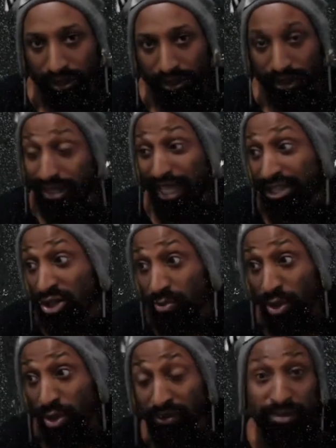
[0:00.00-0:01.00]
It's not so you can
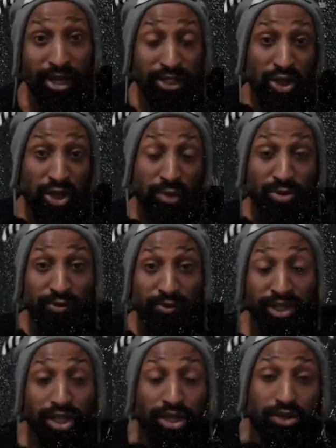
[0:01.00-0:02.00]
prove it to me, so you can prove it
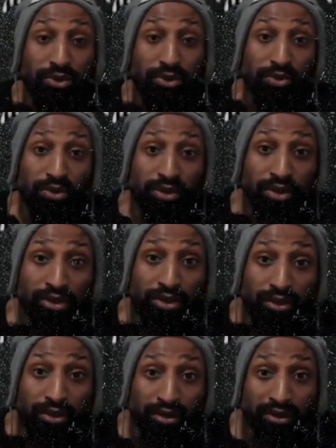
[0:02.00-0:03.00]
to you.
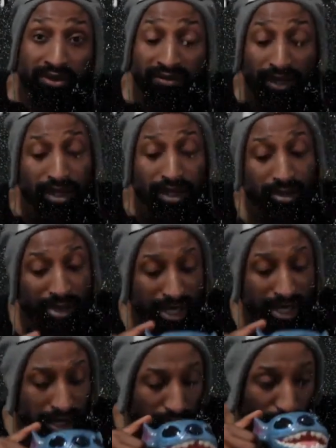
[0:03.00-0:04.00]
Fuck you
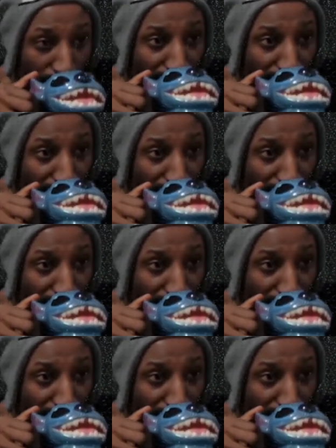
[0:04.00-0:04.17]
mean?